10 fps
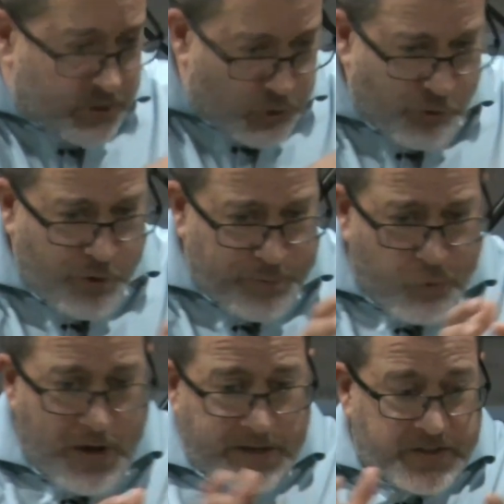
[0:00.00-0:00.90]
true
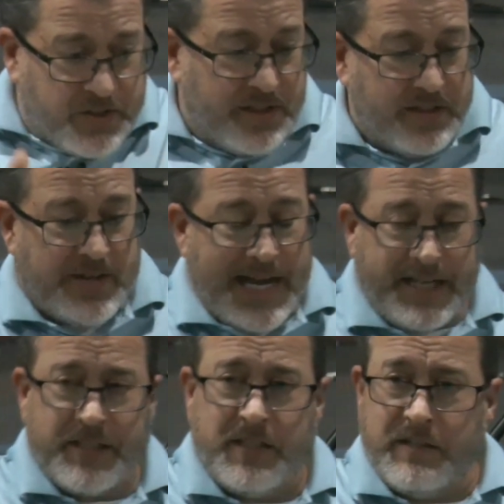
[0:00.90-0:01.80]
Protestant, the
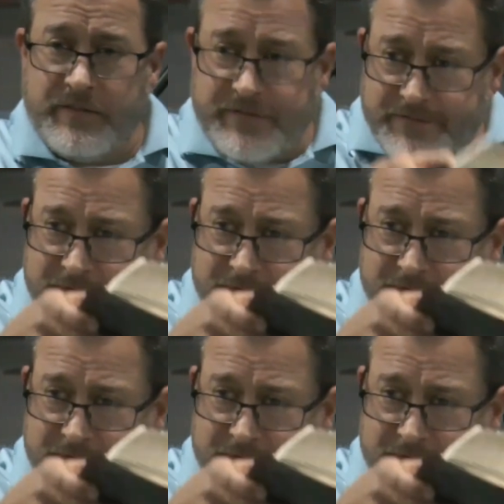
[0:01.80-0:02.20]
ideal of,